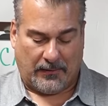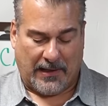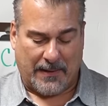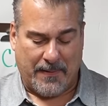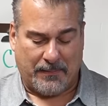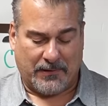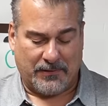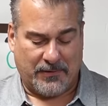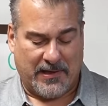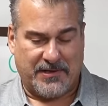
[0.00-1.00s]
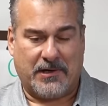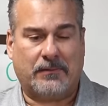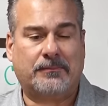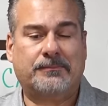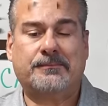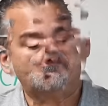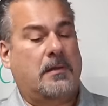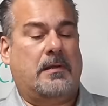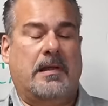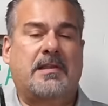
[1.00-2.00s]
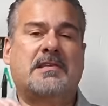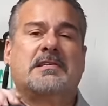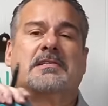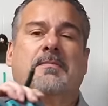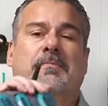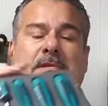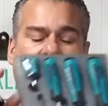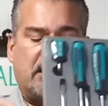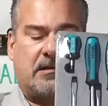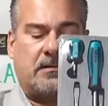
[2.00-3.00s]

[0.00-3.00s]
A lot of people don't do that, Joe. Now this is the this is